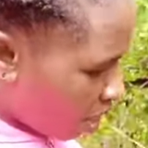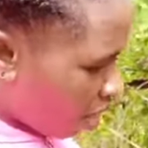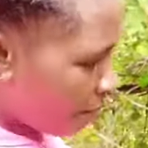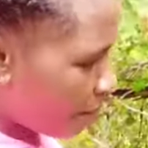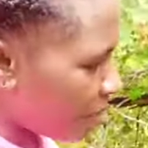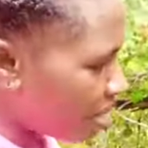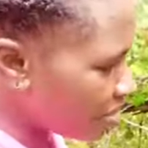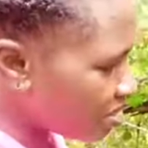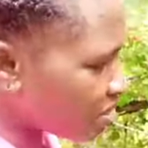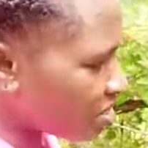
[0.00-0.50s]

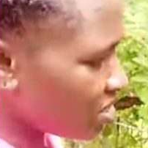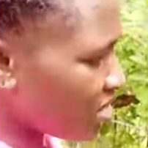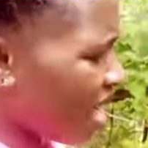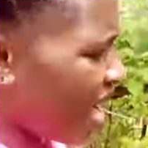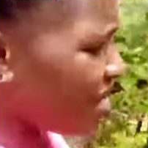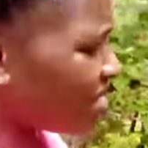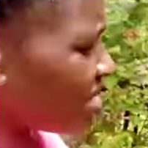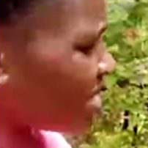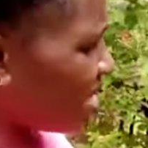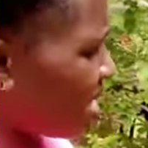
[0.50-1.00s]
berries,
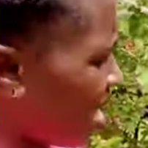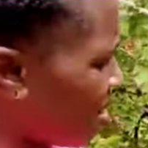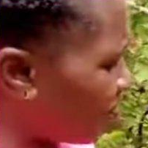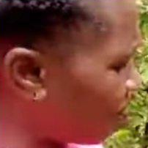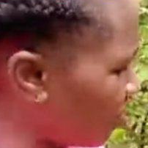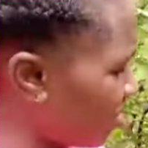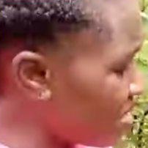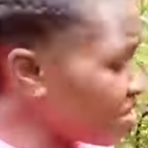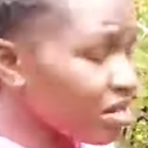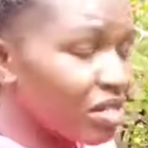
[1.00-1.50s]
and they are
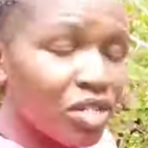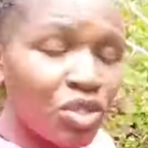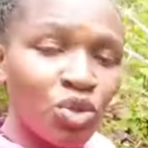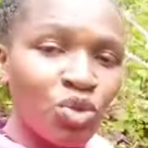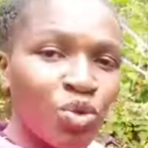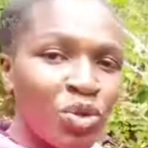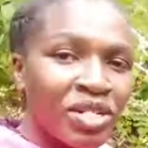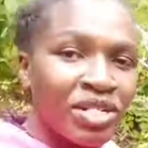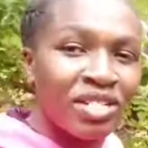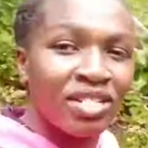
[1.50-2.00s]
very
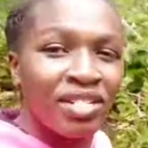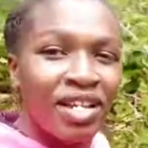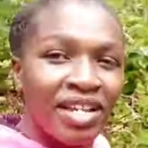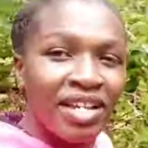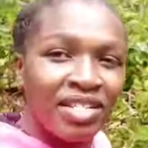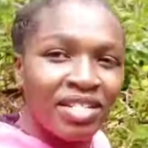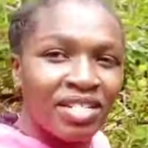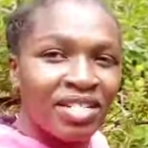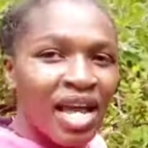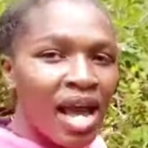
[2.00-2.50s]
sweet.
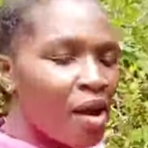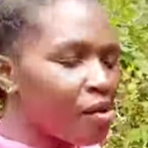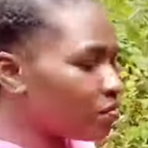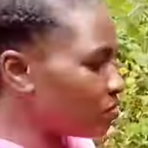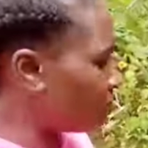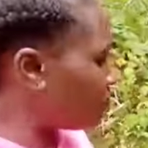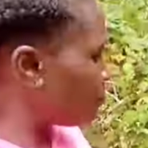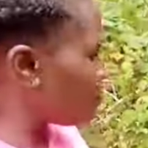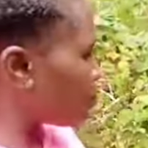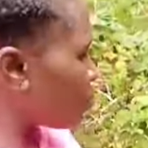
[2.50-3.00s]
Right now,
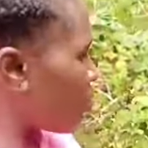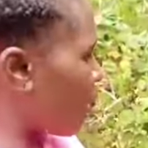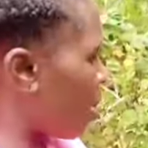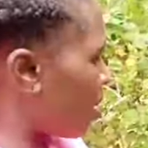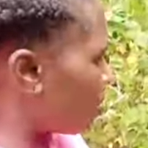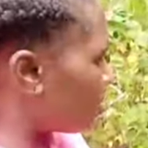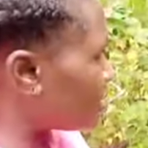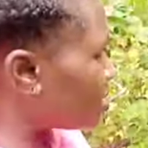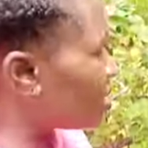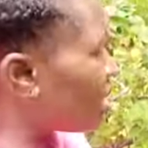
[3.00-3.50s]

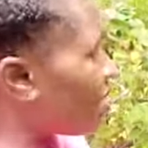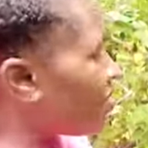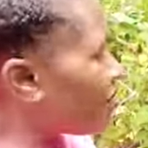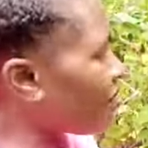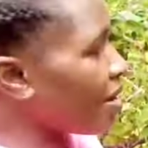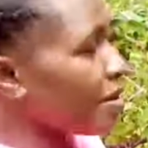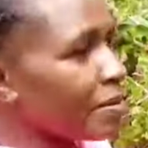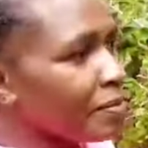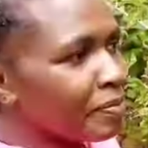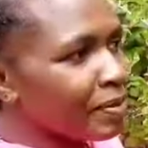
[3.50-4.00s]
they
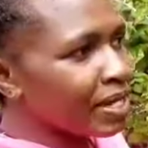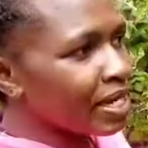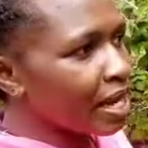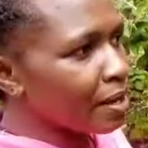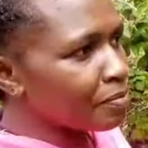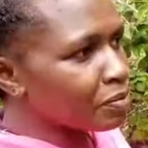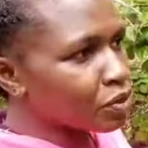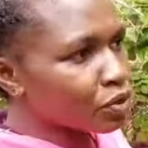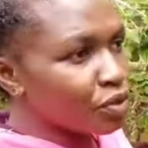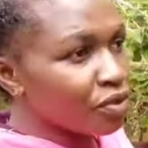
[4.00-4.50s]
ripen
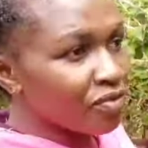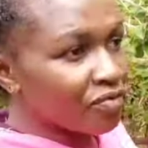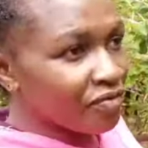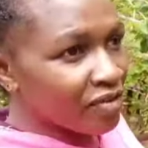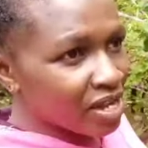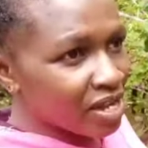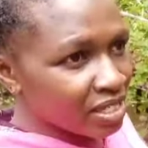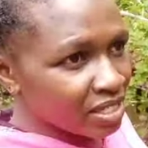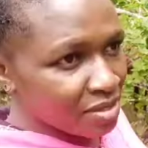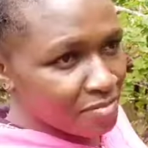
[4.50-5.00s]
up so
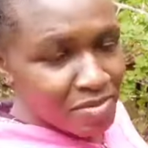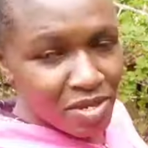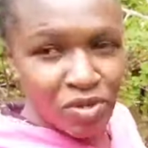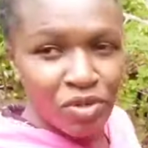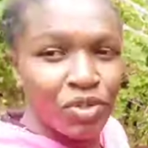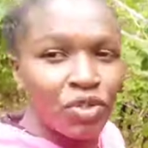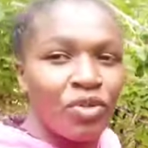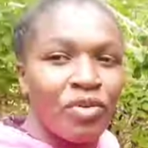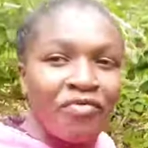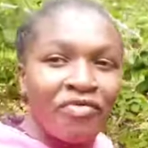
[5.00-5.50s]
fast
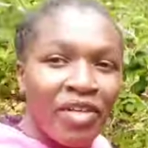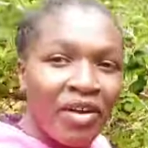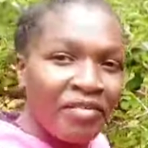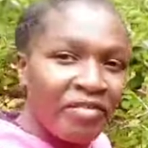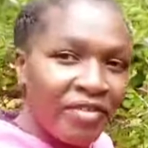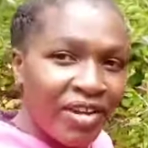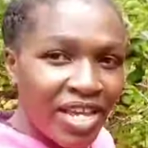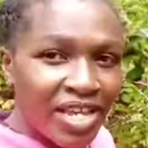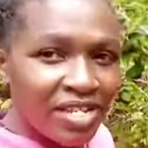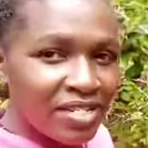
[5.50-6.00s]
because of the
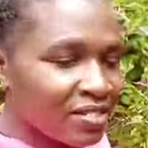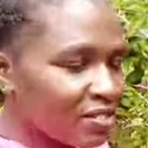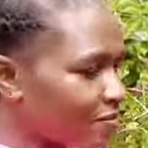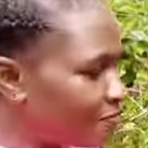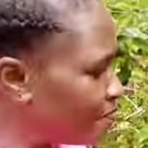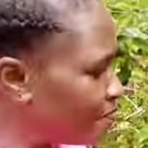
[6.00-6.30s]
rain.